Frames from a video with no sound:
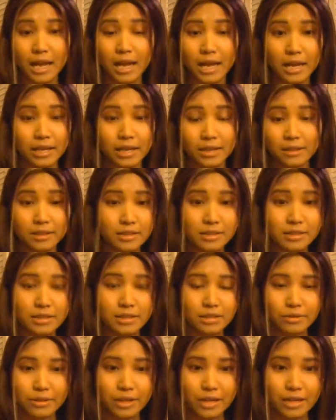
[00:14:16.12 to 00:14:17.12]
I can
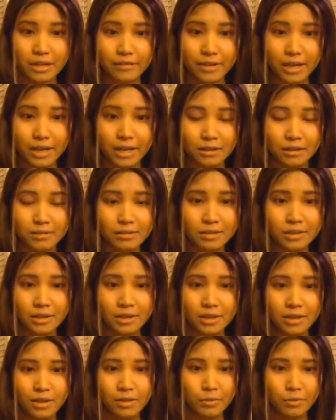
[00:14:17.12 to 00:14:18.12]
still get out of the house
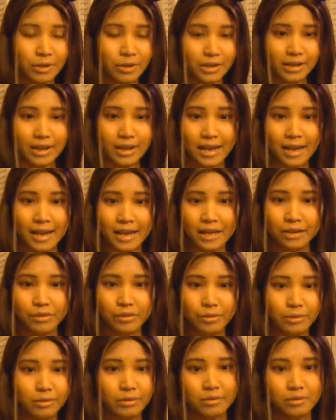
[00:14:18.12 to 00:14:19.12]
wearing a hat,
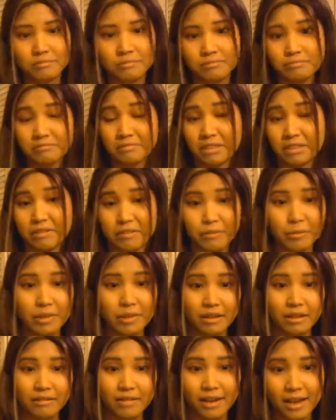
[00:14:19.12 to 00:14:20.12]
or even
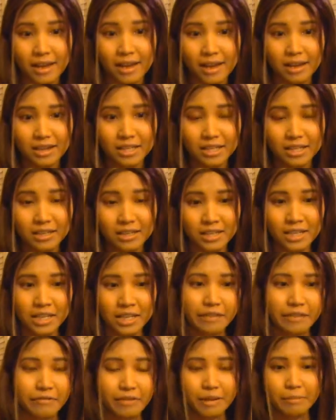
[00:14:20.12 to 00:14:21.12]
without a hat.
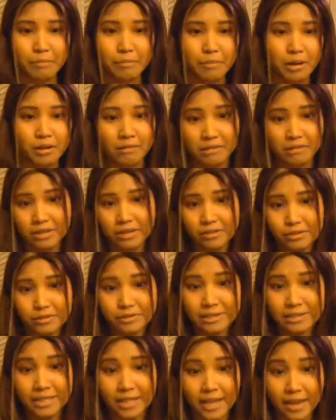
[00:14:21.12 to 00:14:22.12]
If I'm bald, I don't
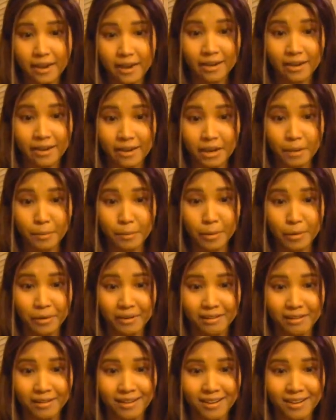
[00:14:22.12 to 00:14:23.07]
really care anymore.